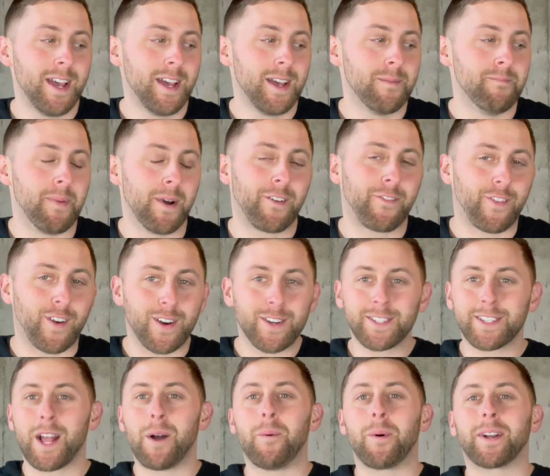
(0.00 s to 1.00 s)
But
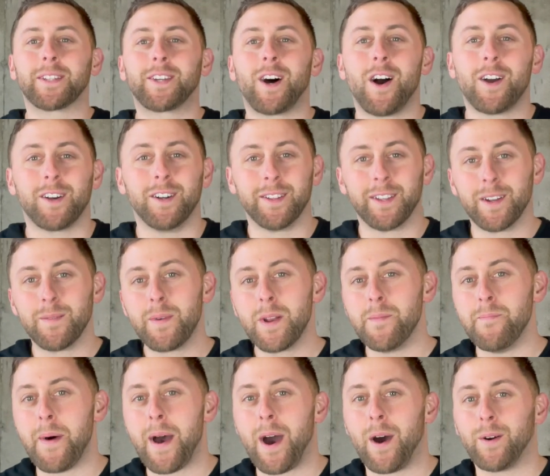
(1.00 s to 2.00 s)
first, I wanna talk a little bit
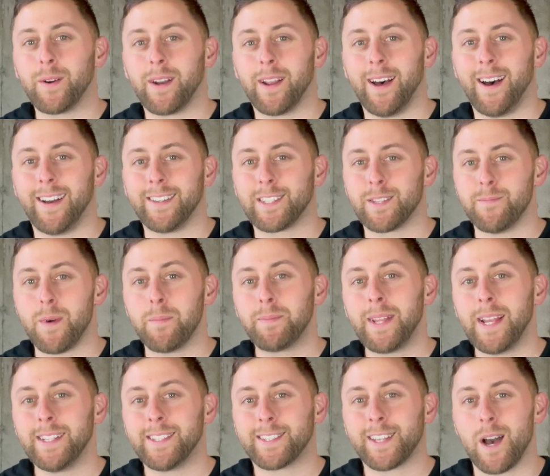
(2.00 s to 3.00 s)
about some
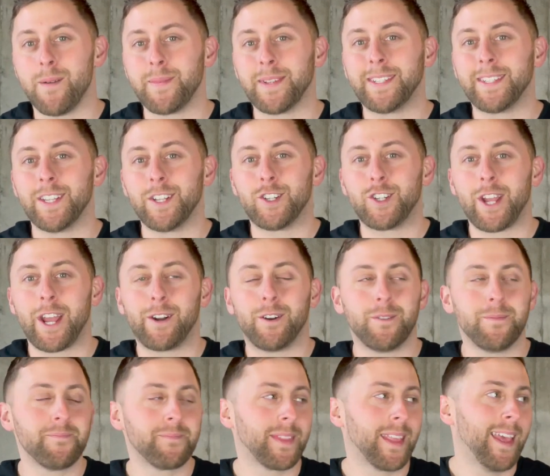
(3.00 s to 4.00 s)
updates coming to the
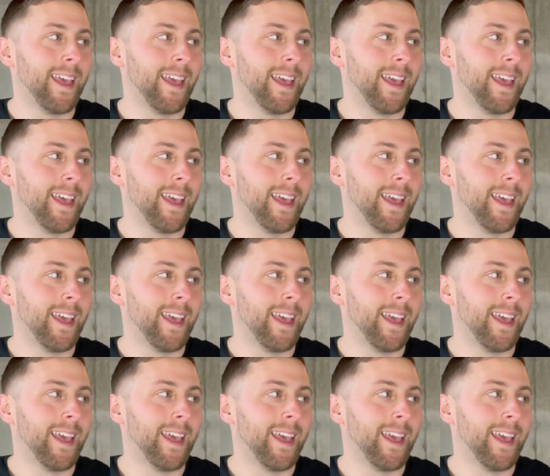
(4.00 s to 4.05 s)
channel.